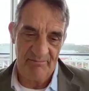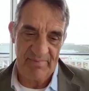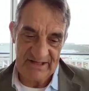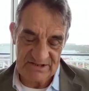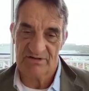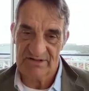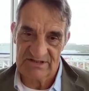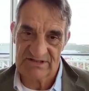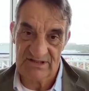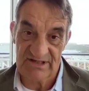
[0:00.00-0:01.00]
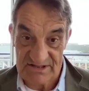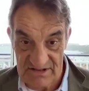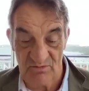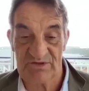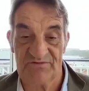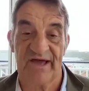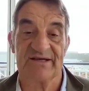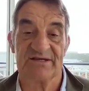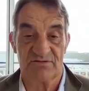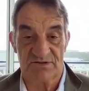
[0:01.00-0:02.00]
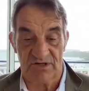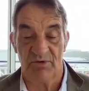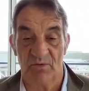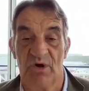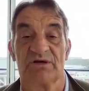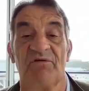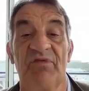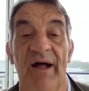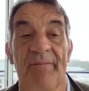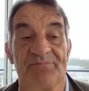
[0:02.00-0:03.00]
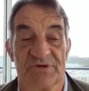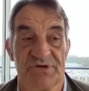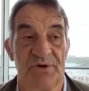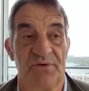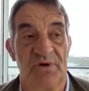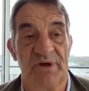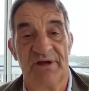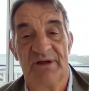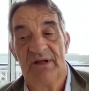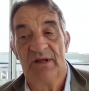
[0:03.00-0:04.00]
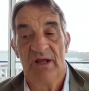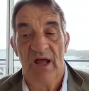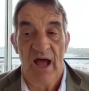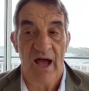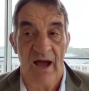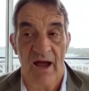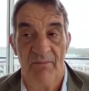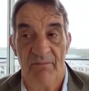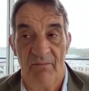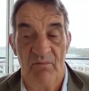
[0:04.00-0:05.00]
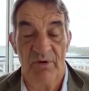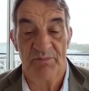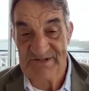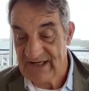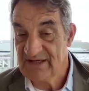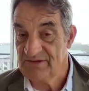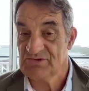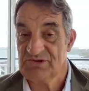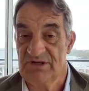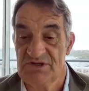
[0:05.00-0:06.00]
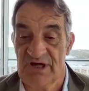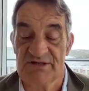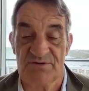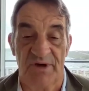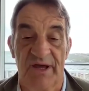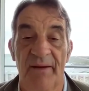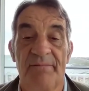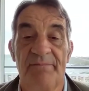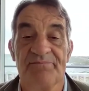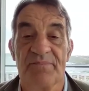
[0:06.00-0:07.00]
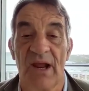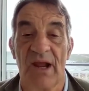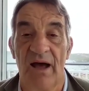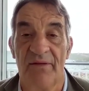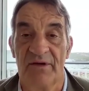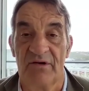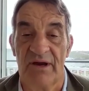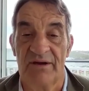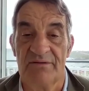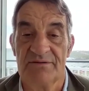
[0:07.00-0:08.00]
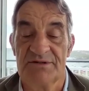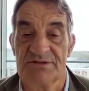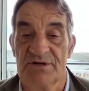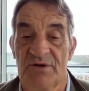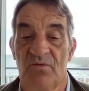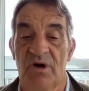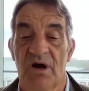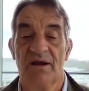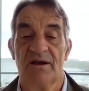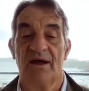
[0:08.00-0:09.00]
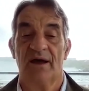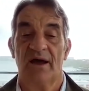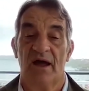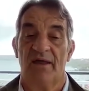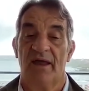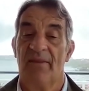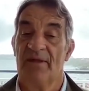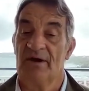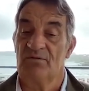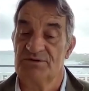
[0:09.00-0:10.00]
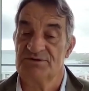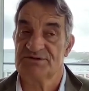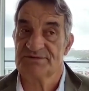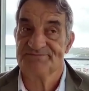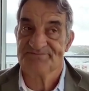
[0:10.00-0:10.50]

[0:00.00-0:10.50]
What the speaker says: based on this list that was faxed to us, so we worked off that. So we were particularly interested in the Chateau Yquem, the great dessert wine, and there was